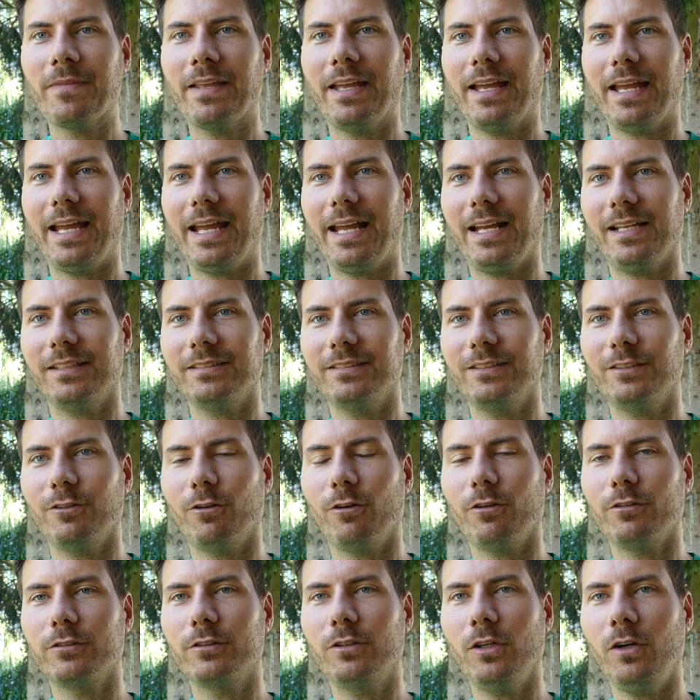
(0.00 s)
And
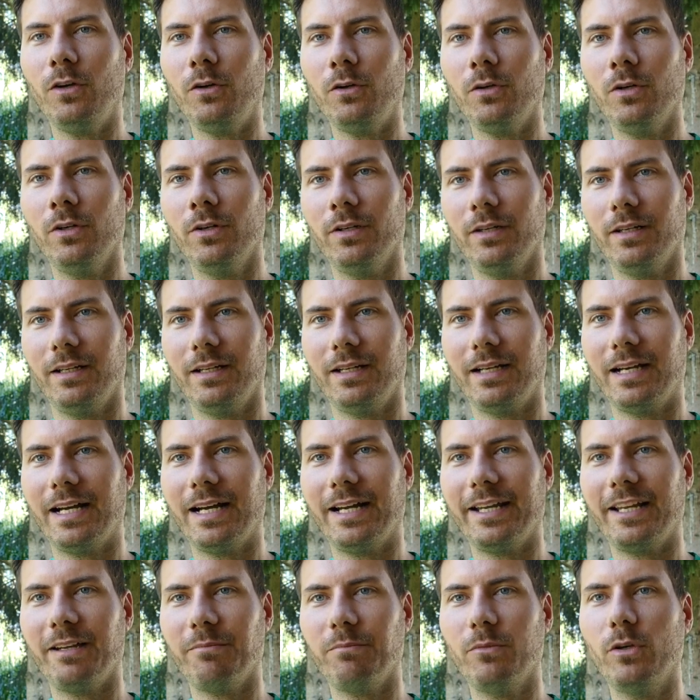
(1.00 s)
although
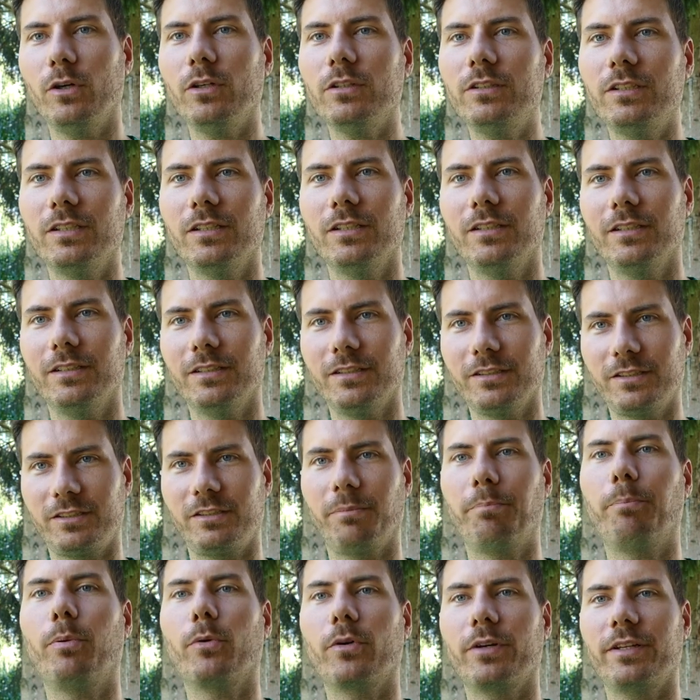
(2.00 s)
I am not
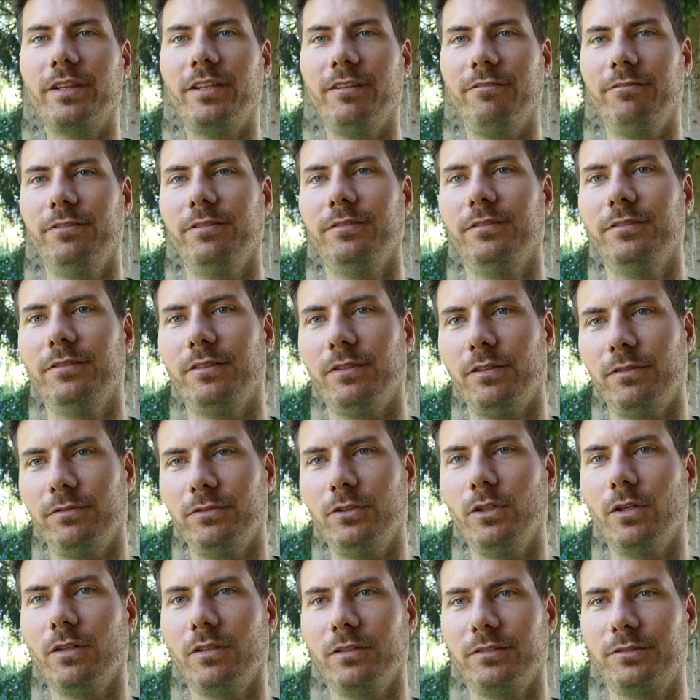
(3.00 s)
supportive of
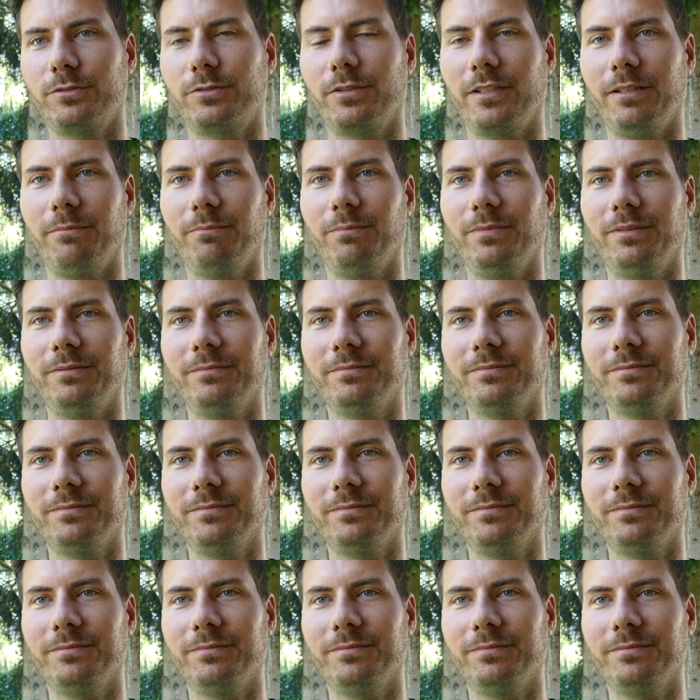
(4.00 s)
Donald Trump,